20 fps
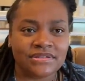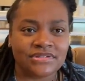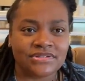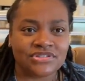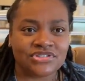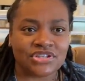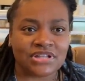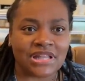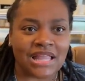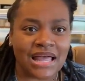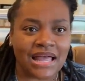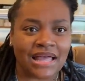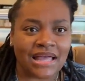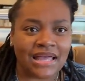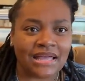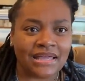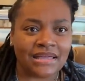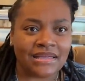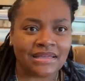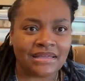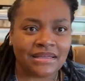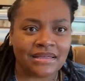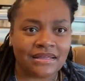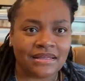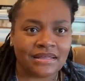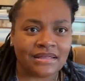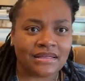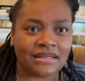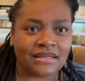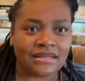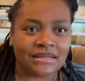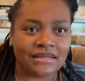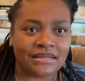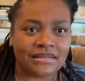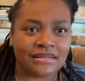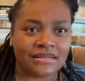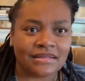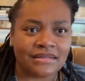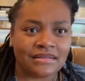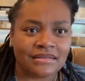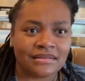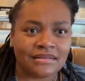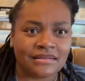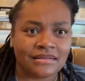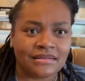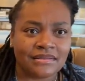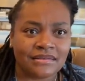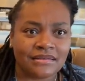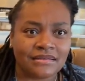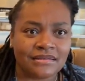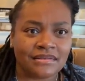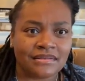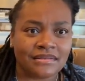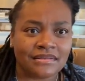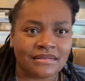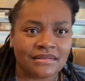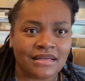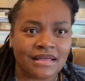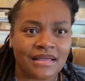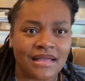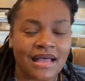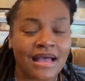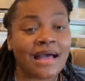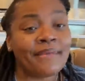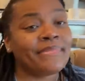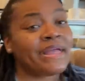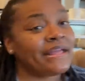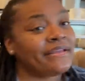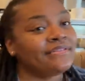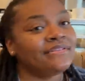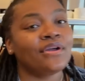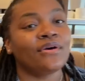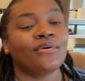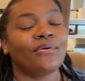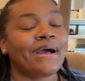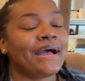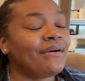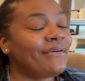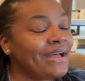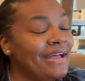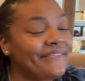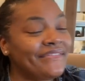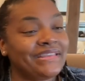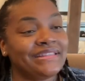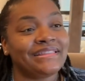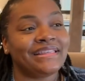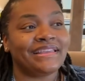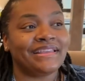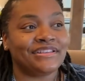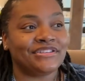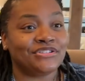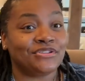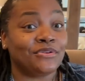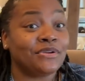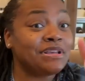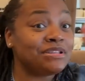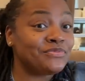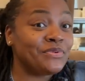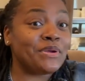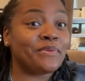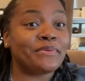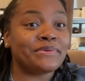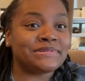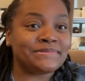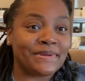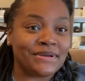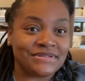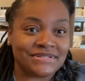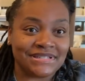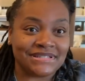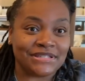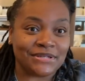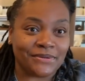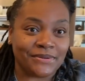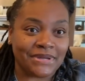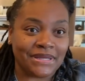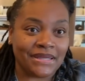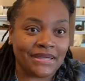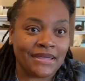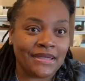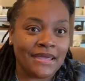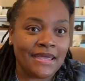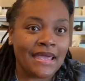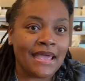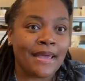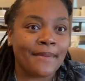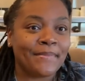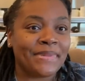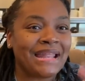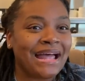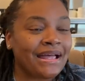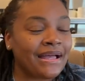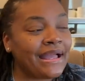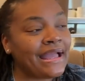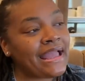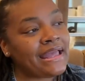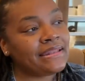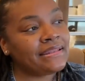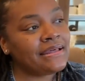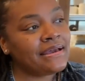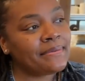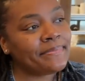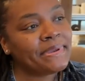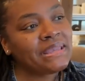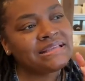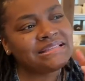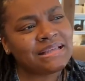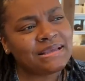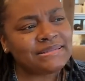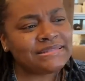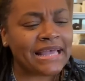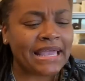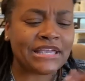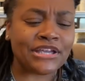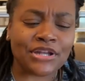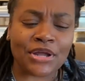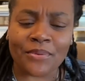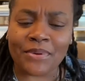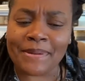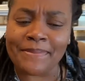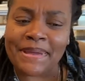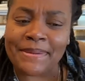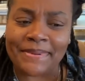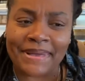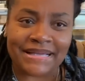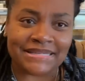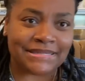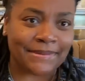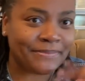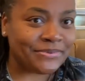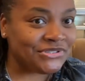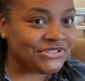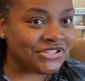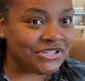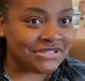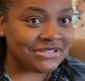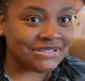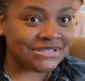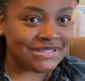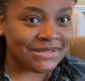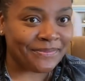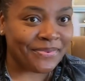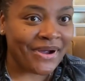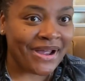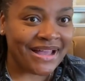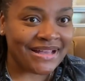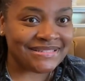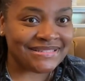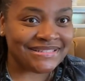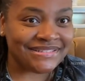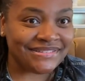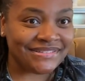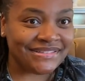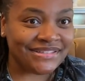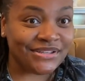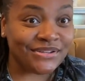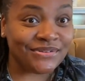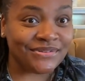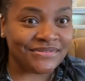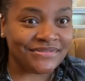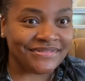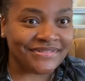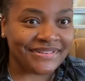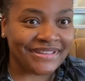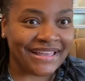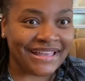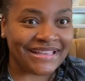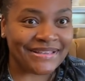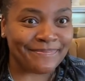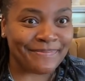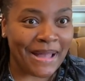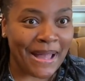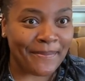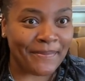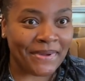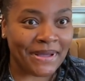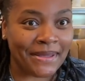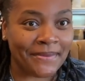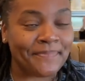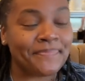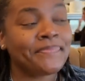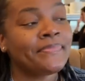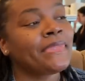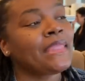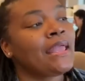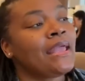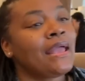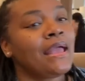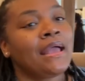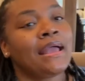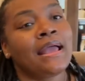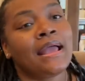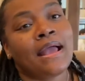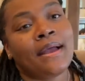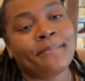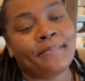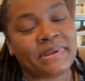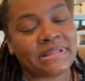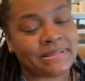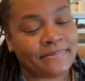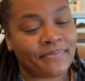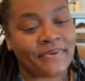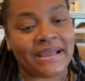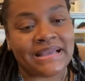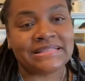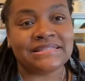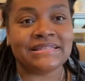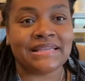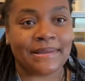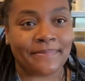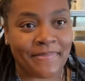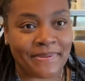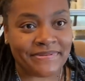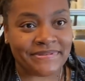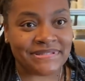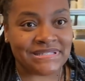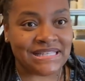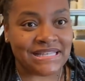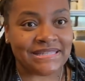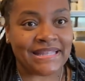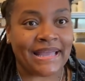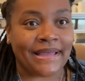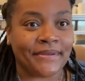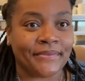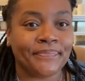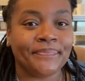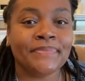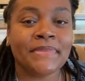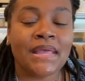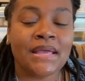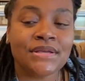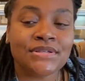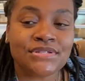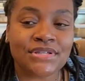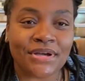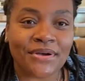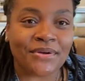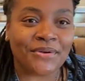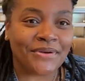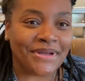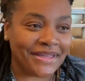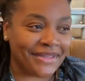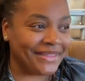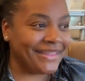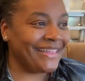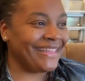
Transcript: July. No, I have one in June. Do you have? I don't I'm know. Not, no, I don't have anything in June because we were supposed to do it. Yeah. But I had looked because I was like, you know what? Maybe I su should surprise you and pop up. You should. But the price said sit down. Oh. So,